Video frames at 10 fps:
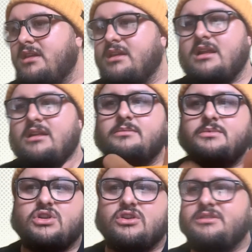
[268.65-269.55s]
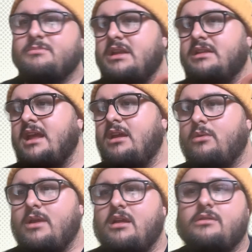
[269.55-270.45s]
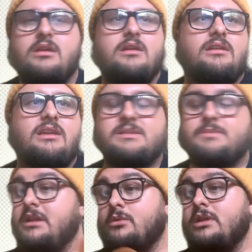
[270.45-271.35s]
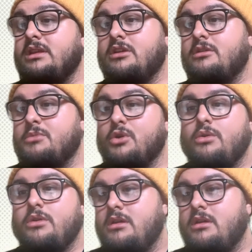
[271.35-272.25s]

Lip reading: it kind of turns my day around, gets me in a really good mood.